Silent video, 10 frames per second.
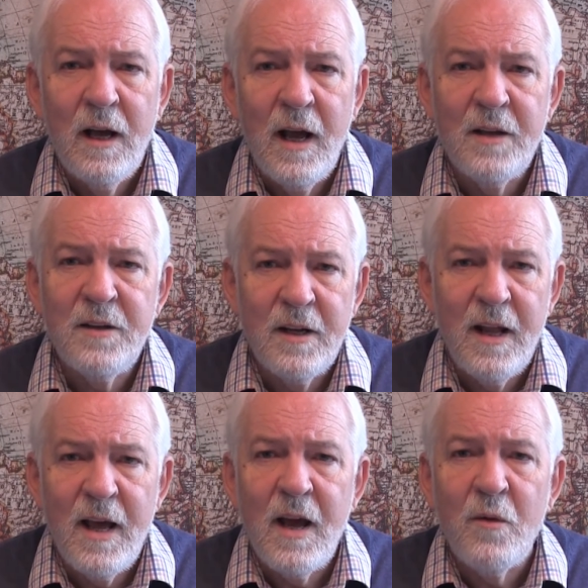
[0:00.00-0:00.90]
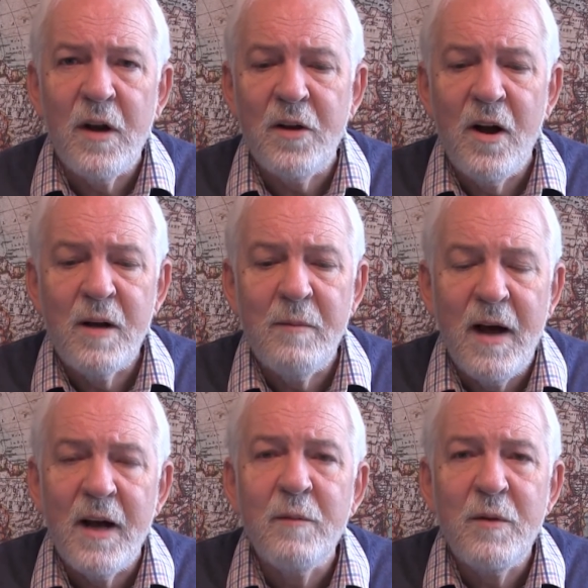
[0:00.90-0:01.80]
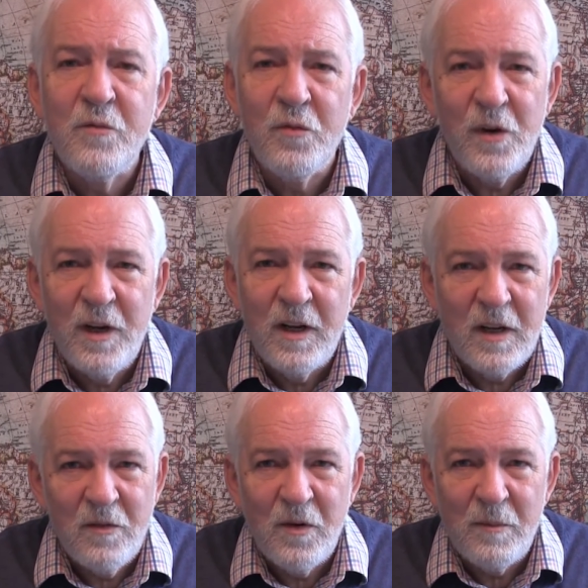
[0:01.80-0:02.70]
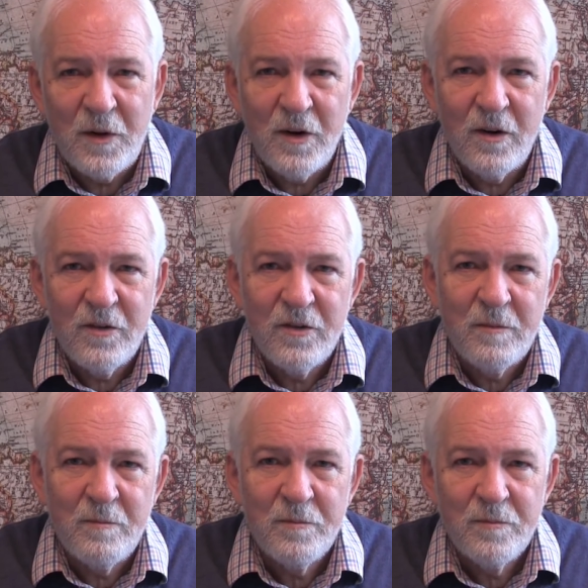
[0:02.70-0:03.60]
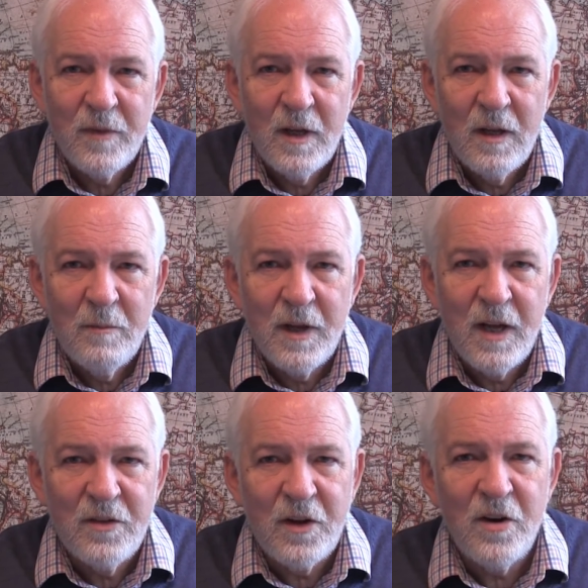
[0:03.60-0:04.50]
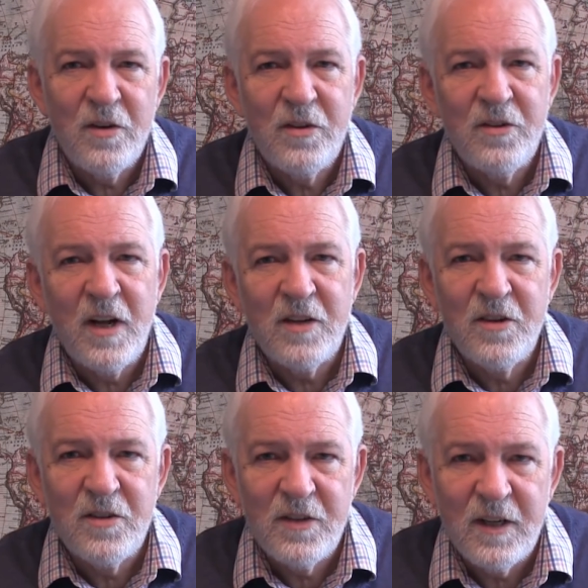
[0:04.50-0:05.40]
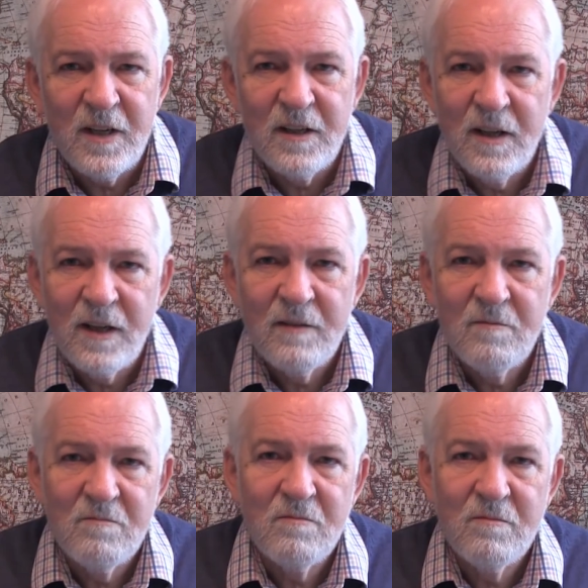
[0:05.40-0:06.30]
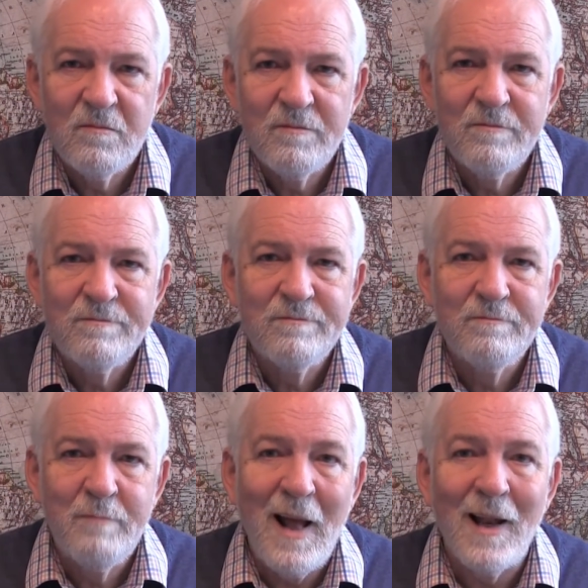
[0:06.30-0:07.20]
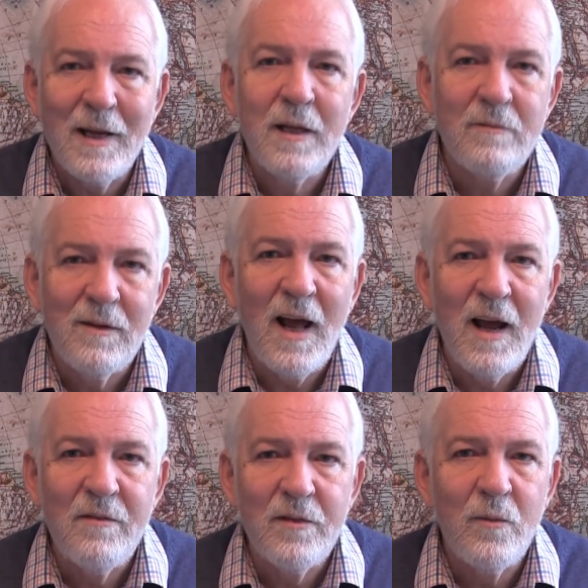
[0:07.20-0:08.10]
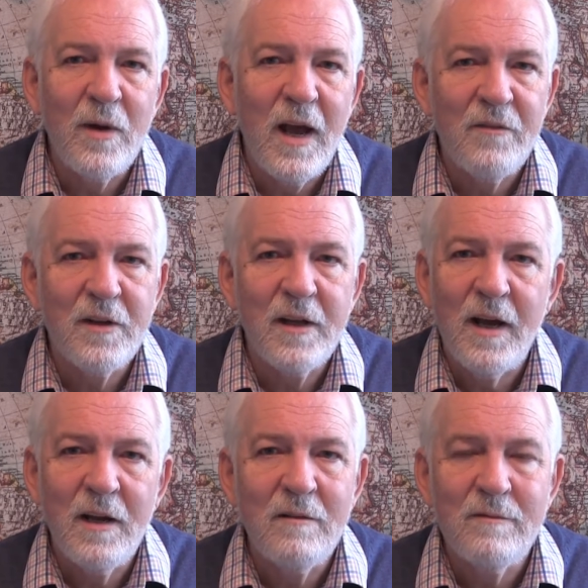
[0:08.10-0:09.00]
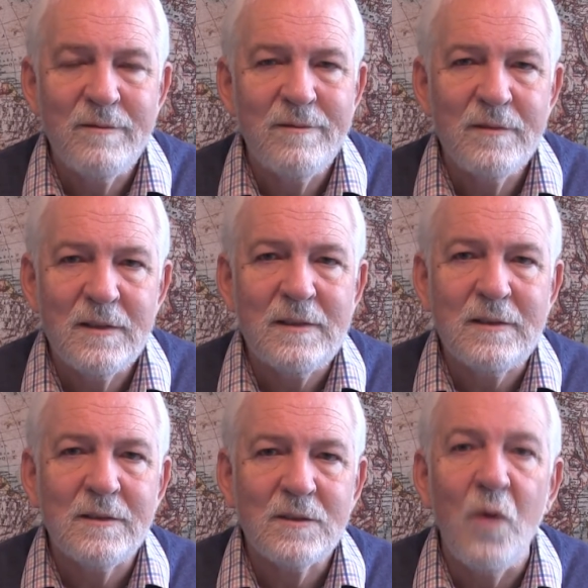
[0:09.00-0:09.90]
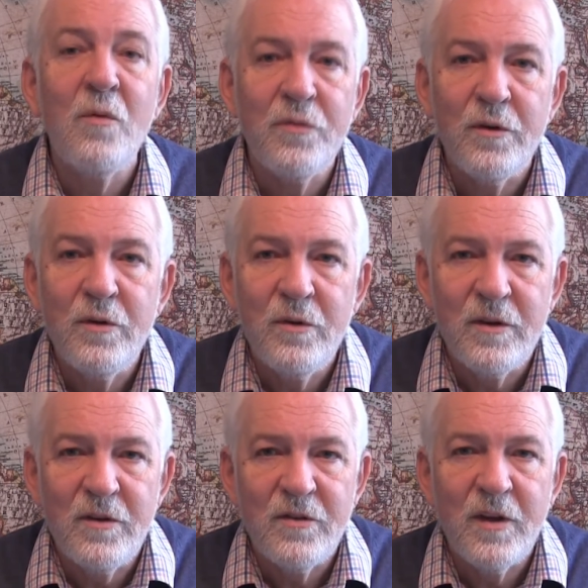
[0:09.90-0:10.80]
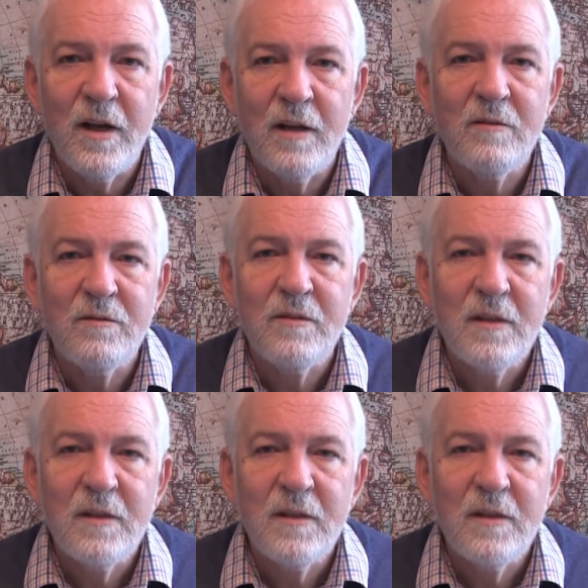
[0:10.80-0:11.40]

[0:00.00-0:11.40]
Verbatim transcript: And today I want to talk about how to be free from the curse. Because the curse is not just a malady of life that we have to kind of go through and just kind of